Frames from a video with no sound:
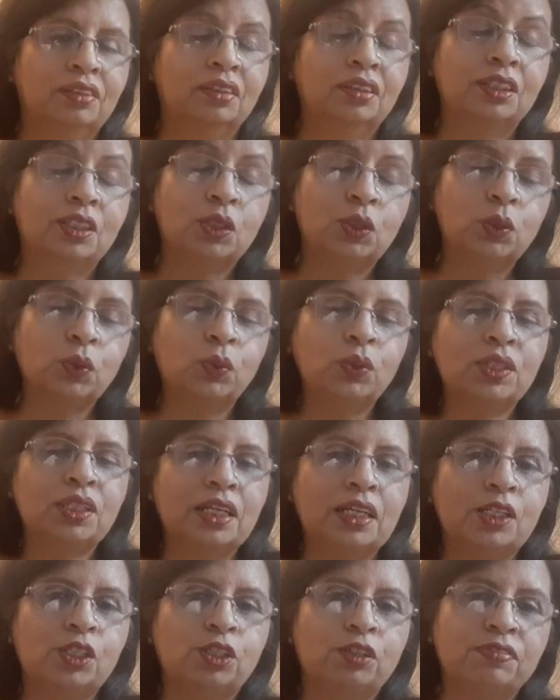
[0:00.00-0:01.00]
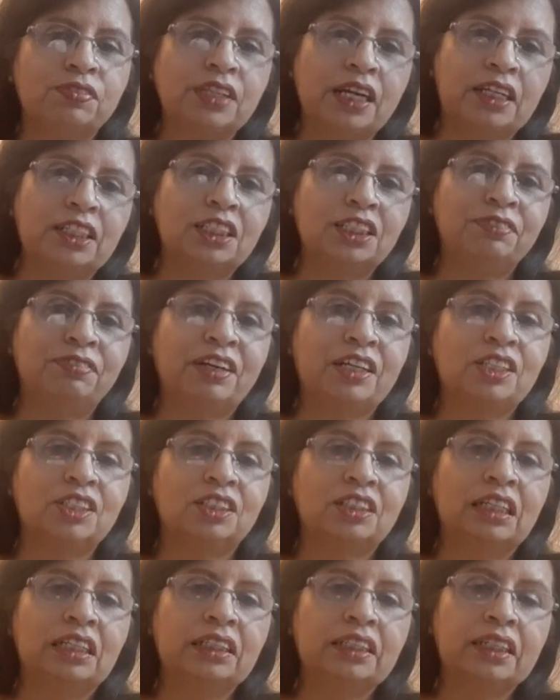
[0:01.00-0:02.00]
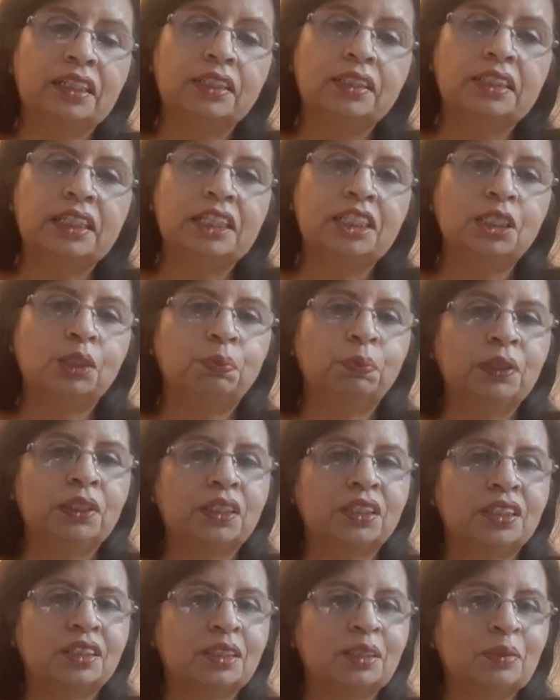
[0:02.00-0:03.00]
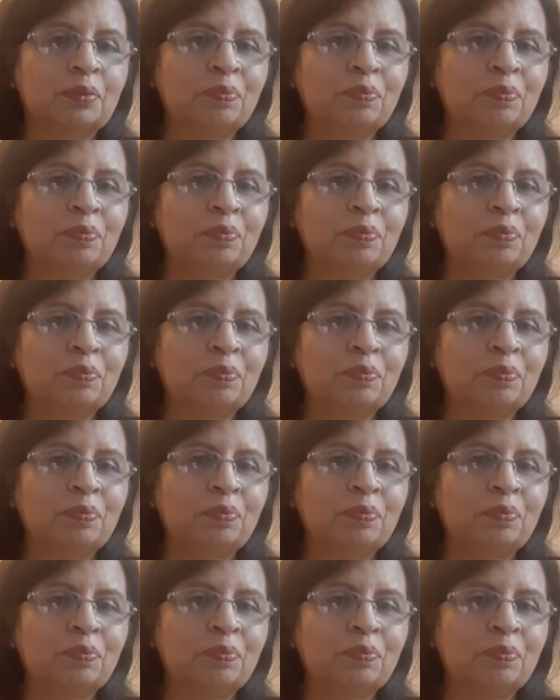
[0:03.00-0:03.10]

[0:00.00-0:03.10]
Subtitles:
the true sense of satisfaction and contentment,